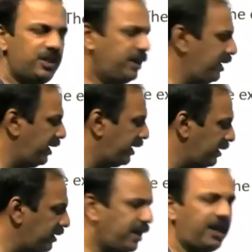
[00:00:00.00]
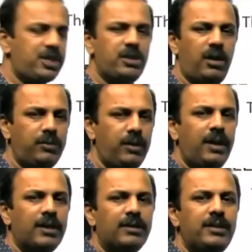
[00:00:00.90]
then again the direction of
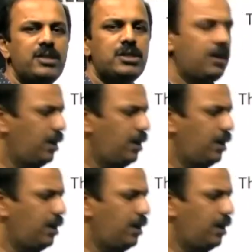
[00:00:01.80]
this